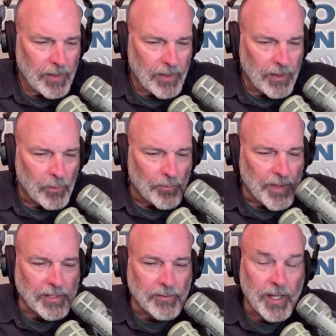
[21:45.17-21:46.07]
Well,
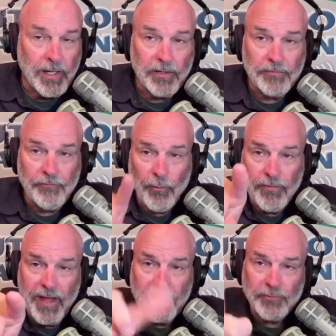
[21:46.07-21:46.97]
thank you, Ken Hunter, for
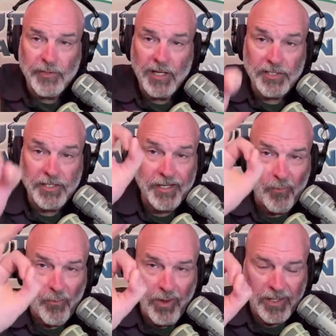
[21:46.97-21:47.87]
that introduction and
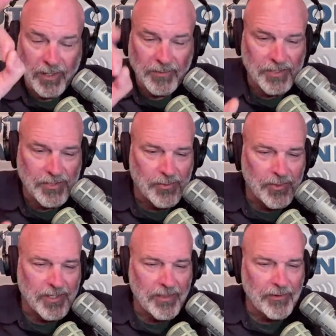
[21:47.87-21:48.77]
welcome to
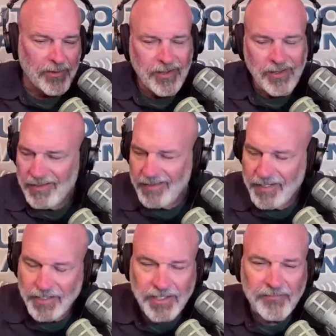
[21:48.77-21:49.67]
another
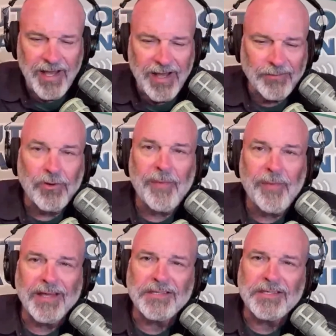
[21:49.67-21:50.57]
edition of the Outdoor
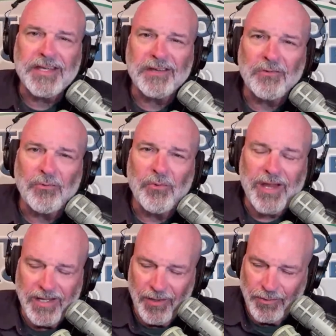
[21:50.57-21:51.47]
Magazine
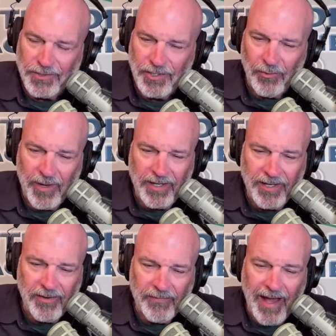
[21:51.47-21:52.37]
radio show right here
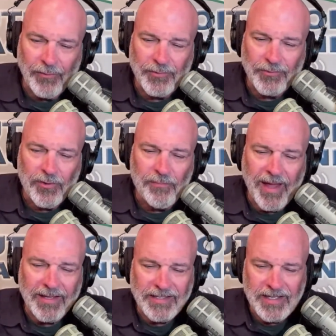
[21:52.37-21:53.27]
on the Outdoor
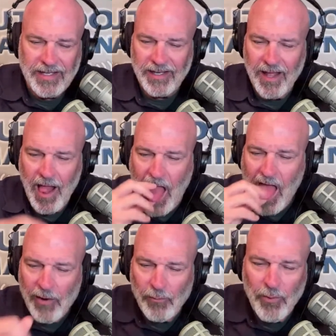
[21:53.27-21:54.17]
Magazine
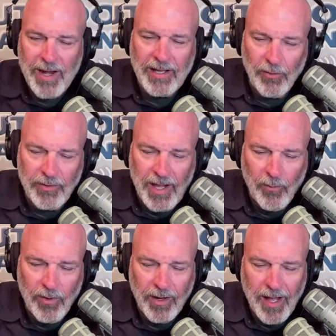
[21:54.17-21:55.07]
radio
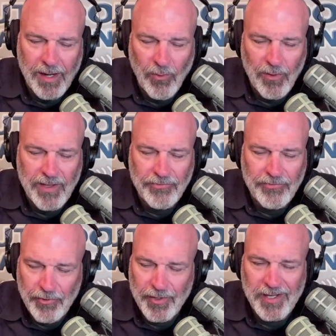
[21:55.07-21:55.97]
network on more than
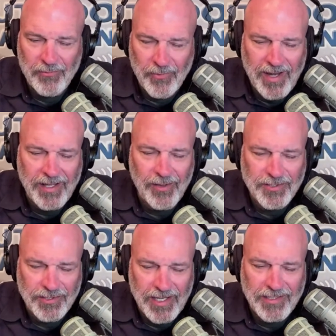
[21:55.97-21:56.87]
30 radio
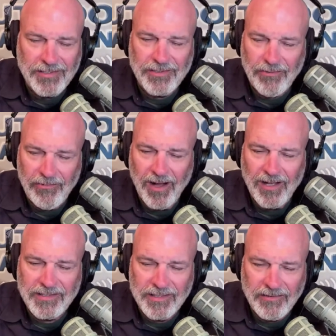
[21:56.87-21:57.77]
stations across
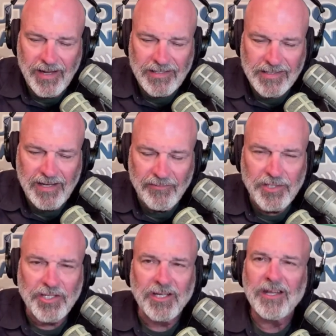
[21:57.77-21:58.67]
the great state of
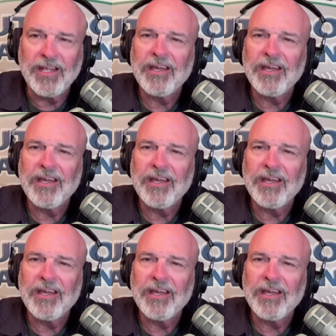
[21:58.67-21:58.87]
Michigan.